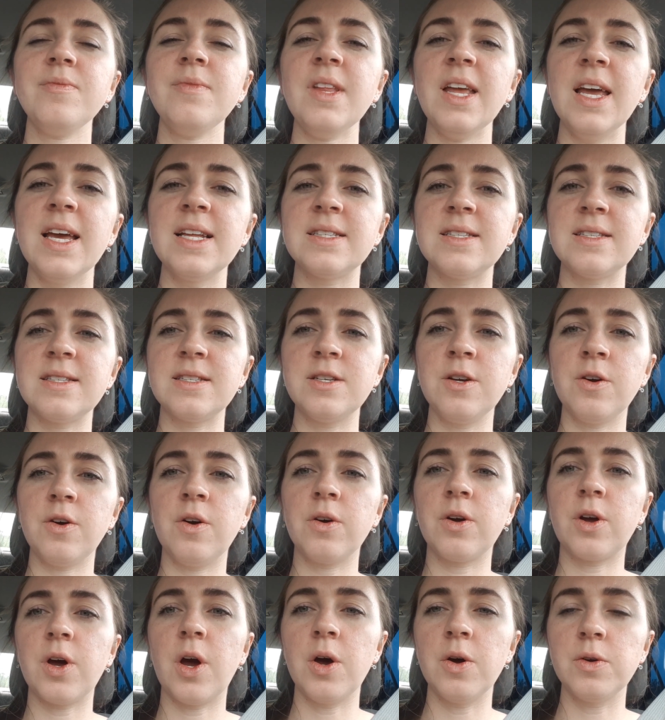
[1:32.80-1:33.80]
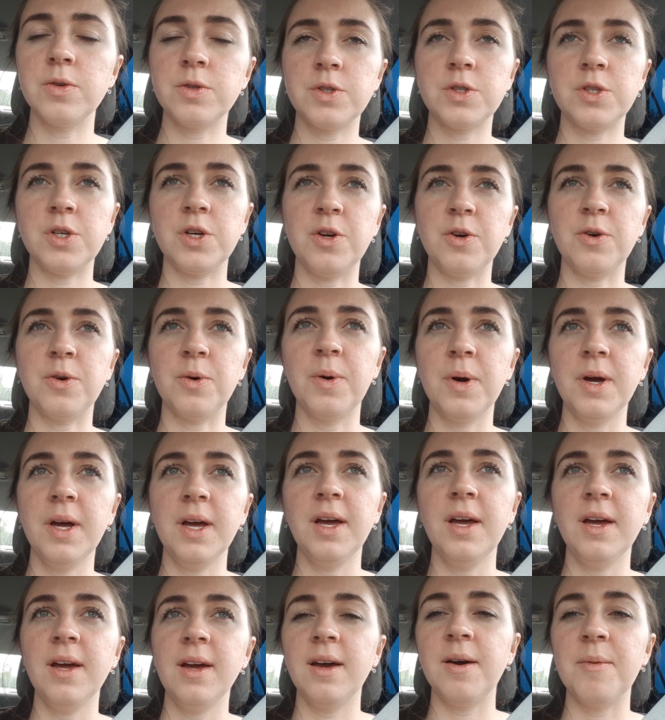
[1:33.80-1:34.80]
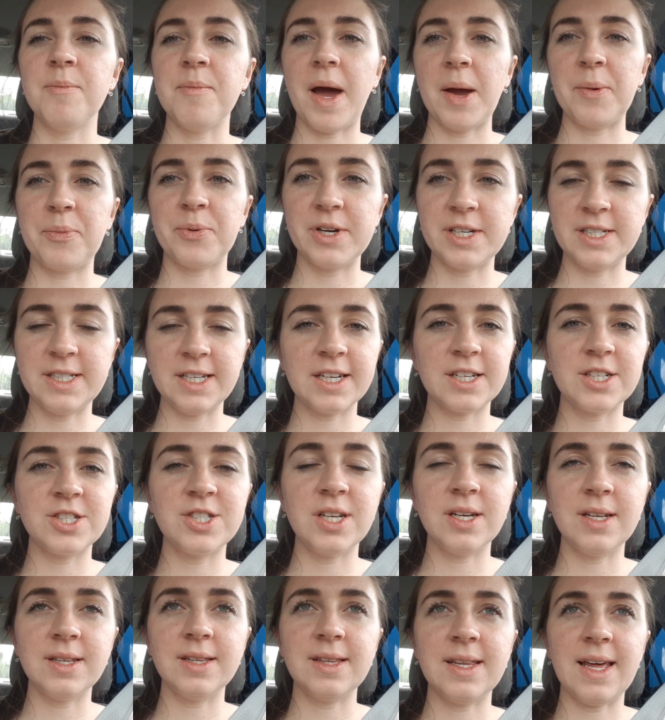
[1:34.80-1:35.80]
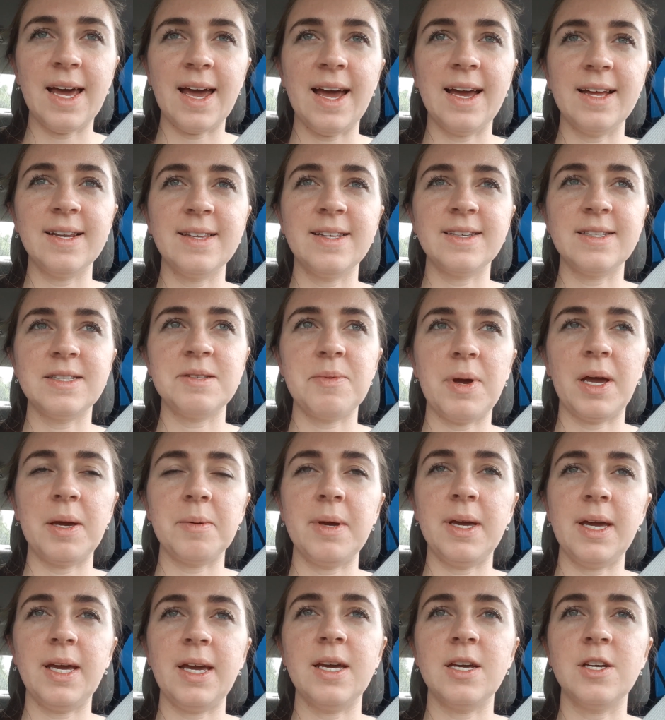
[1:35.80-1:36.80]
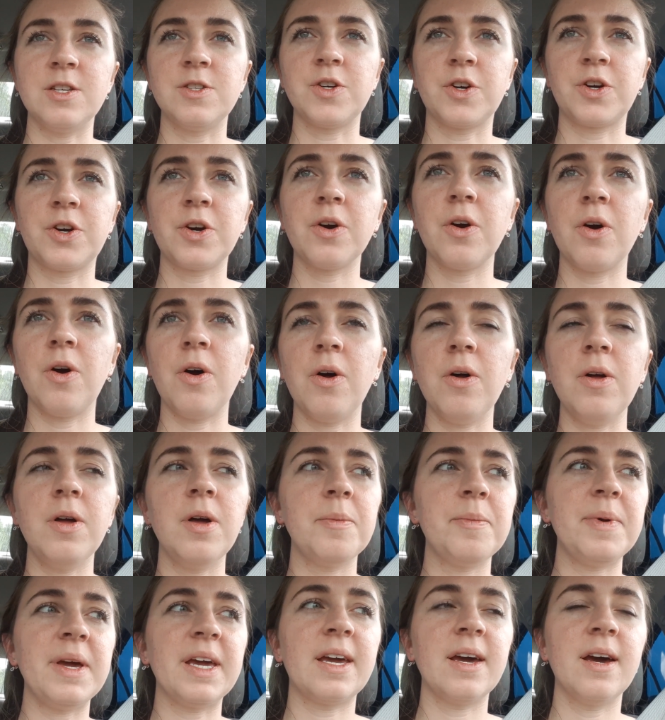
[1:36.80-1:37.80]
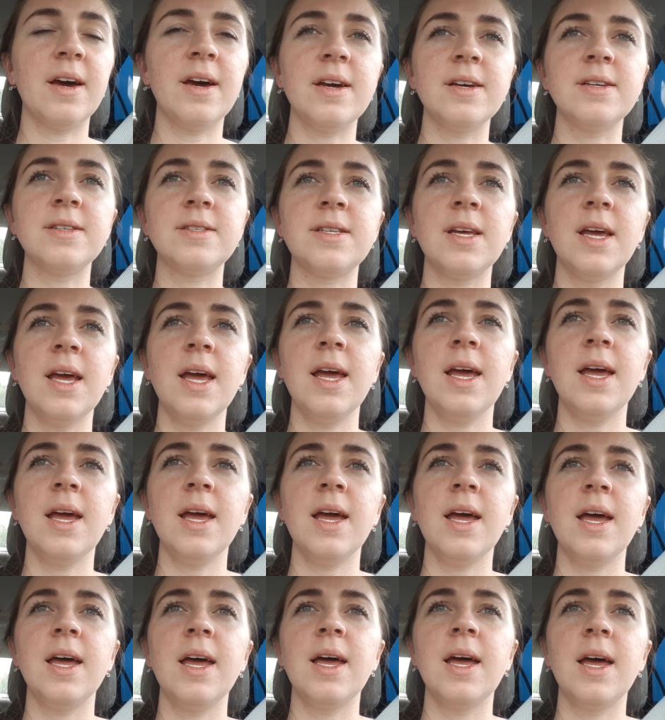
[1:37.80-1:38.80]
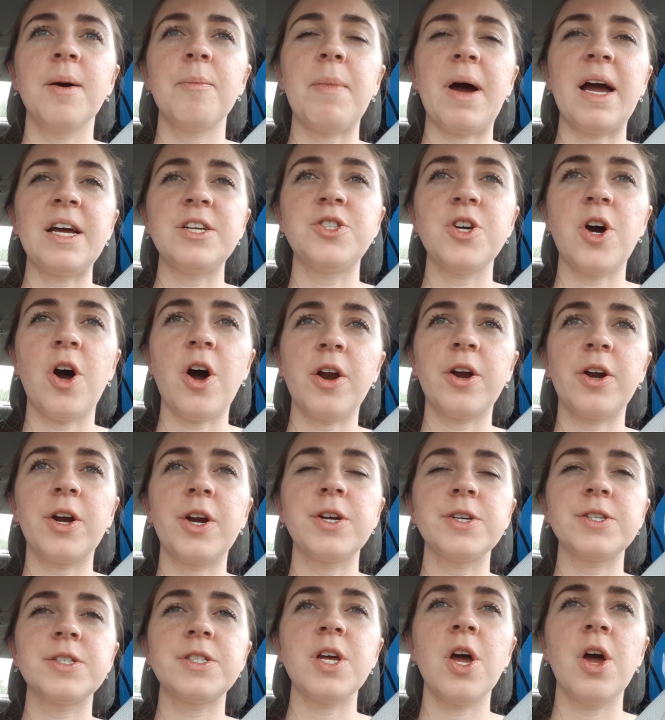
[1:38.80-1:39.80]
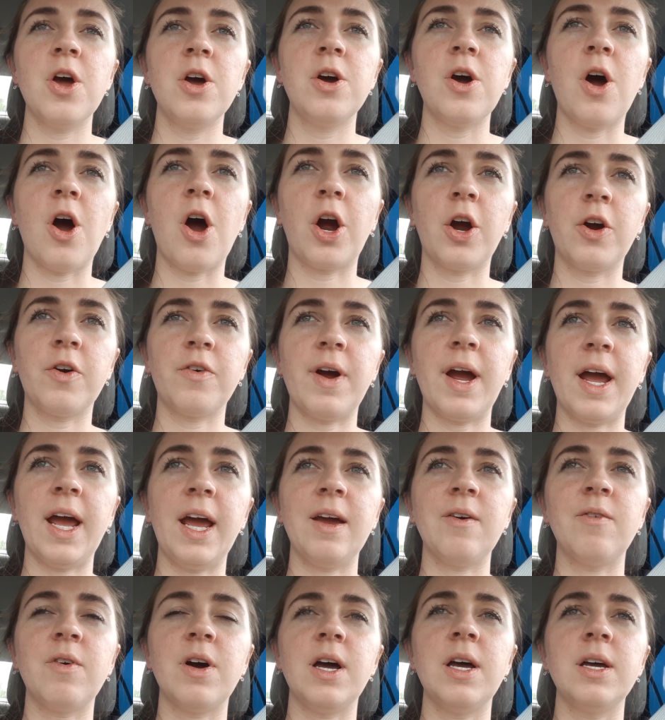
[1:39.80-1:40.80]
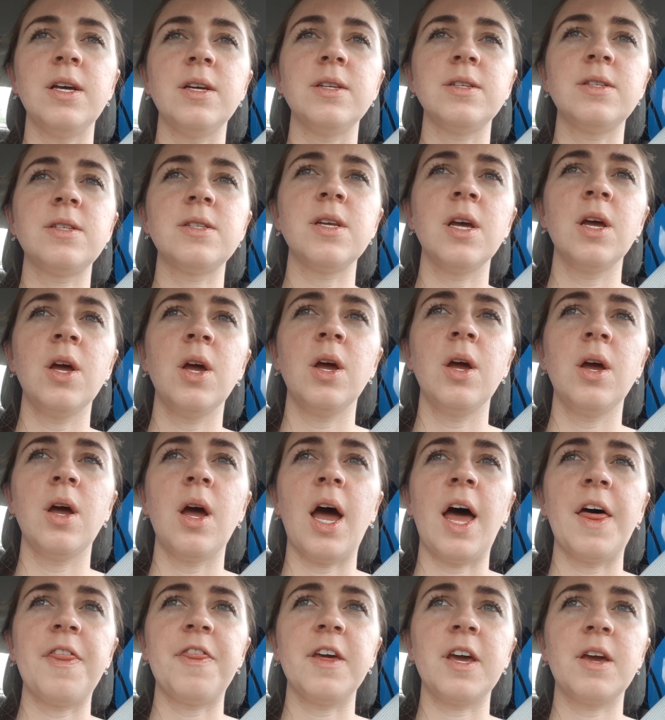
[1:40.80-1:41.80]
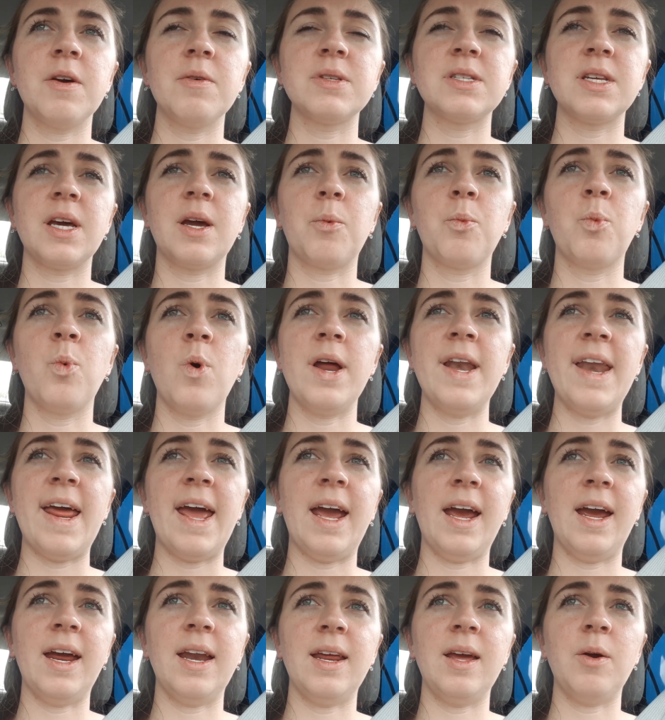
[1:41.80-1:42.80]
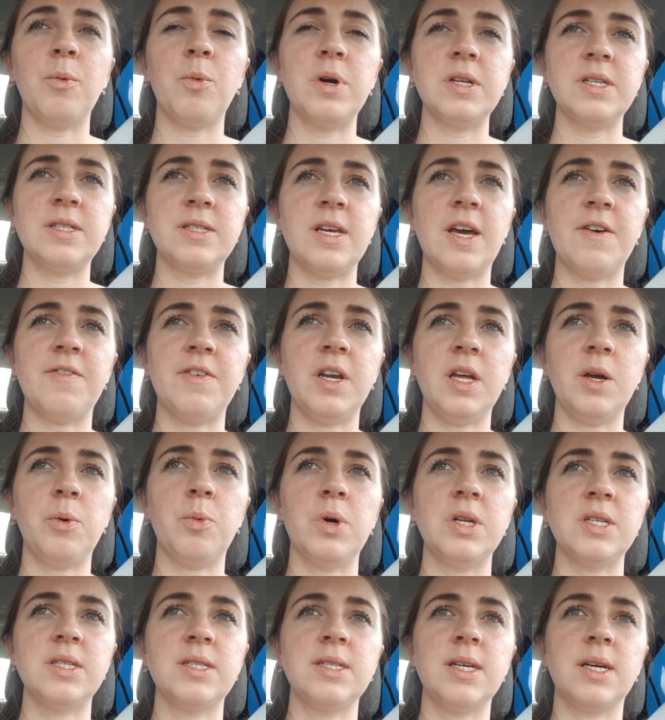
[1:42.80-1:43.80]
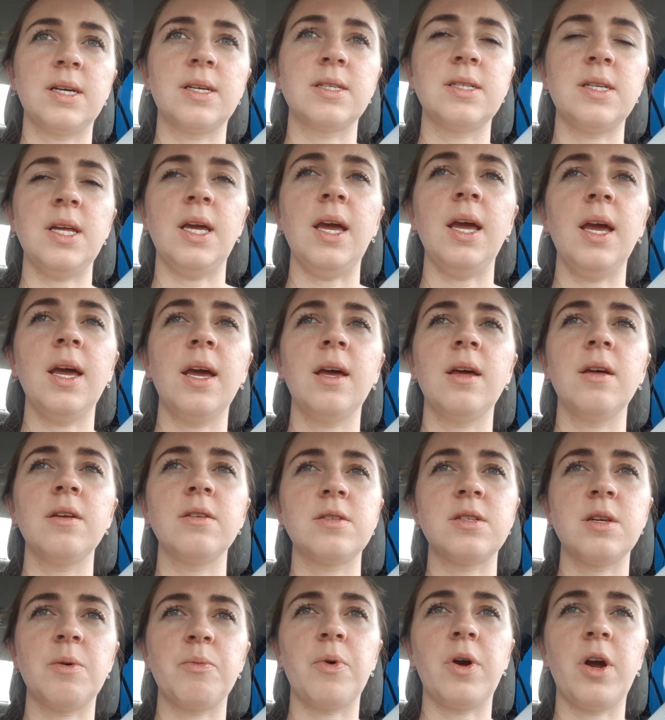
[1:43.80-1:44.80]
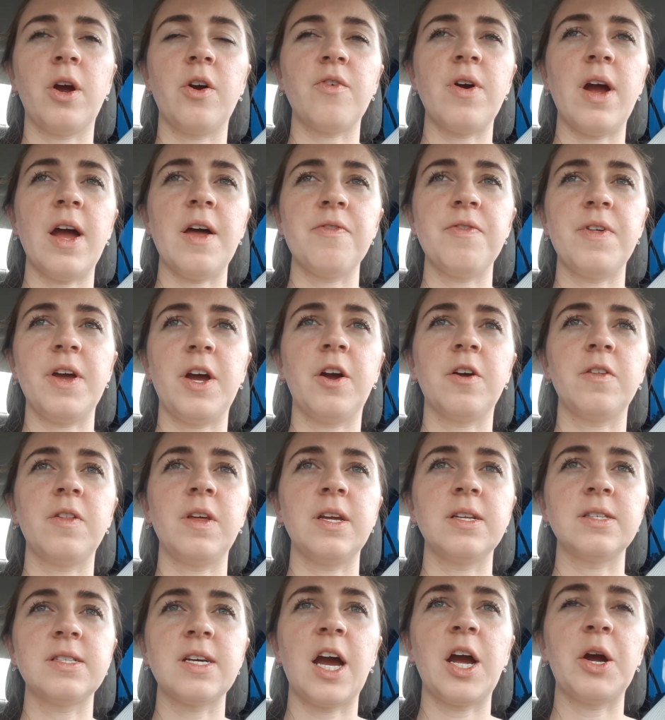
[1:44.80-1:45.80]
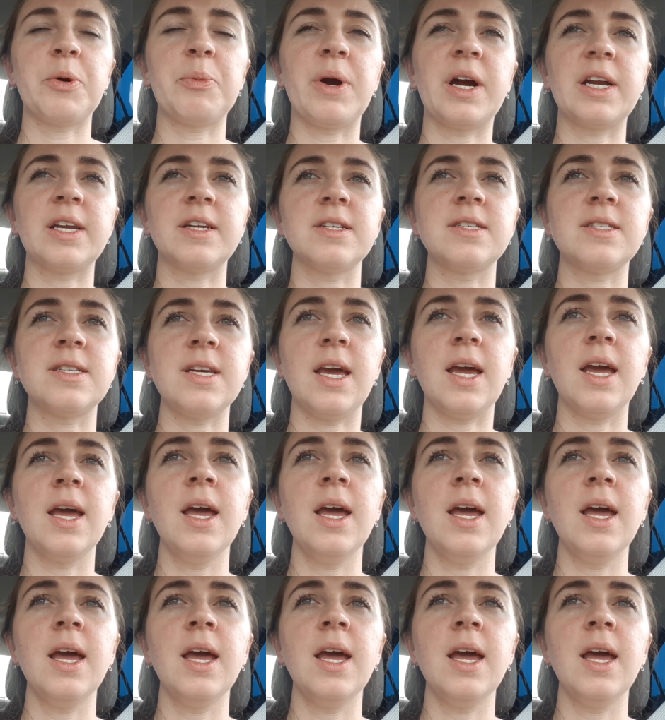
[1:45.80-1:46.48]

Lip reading: It still goes to my prediction that this baby is a girl, because my daughter's heart rate was, I think it was like 180, 170, 160, somewhere around there the entire pregnancy.